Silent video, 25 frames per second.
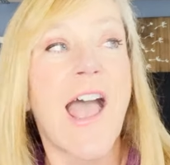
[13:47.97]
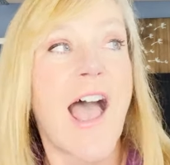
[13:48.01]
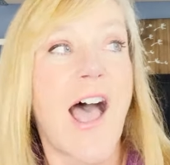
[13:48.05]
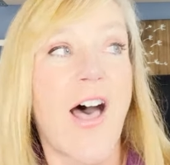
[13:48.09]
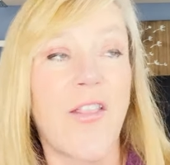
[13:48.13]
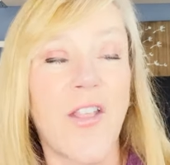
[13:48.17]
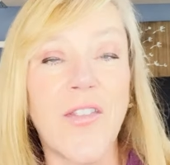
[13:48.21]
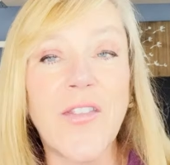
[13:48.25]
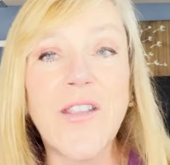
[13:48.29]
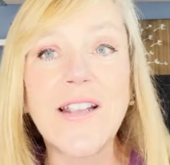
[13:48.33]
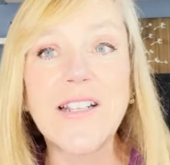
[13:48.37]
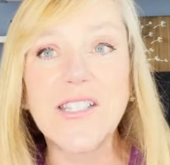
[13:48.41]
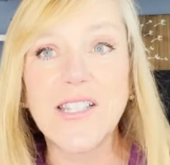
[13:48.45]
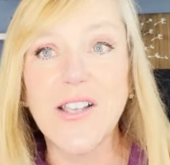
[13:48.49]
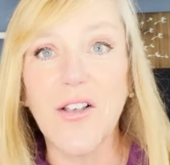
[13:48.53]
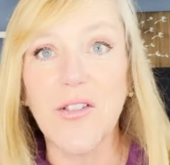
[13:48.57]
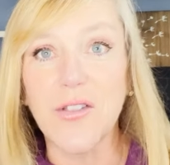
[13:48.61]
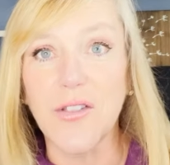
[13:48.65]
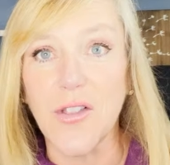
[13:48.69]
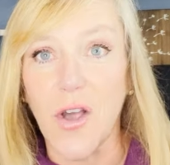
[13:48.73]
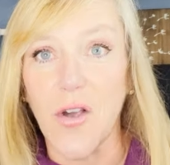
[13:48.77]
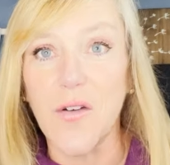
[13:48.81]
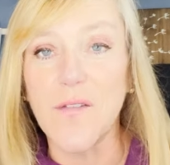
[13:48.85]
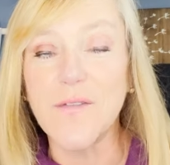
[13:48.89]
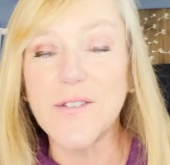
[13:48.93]
and then they sell
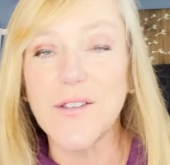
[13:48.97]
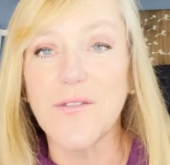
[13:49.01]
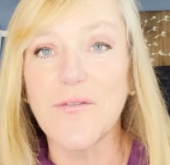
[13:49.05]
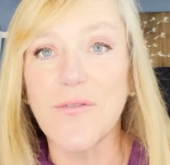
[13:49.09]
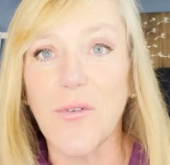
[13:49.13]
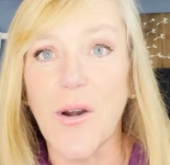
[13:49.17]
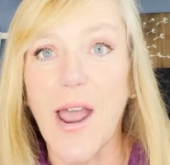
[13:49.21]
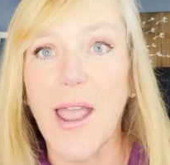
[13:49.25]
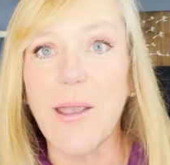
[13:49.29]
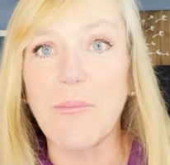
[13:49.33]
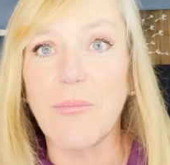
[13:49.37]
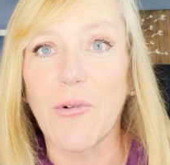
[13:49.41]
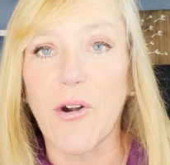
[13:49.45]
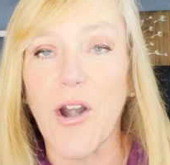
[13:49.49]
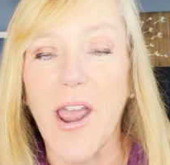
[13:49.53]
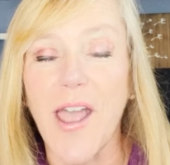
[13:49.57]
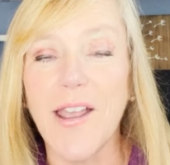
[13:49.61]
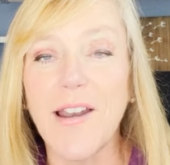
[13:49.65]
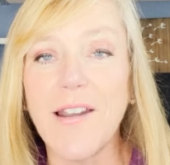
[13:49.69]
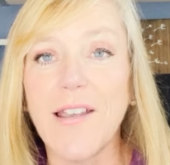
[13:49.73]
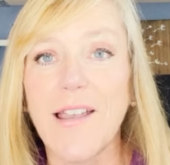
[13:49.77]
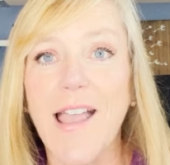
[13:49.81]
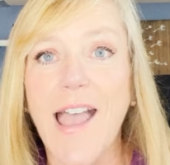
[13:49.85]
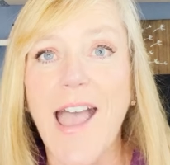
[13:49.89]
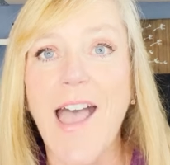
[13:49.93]
loaves of rye
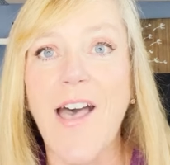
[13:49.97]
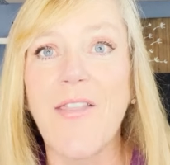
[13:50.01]
bread,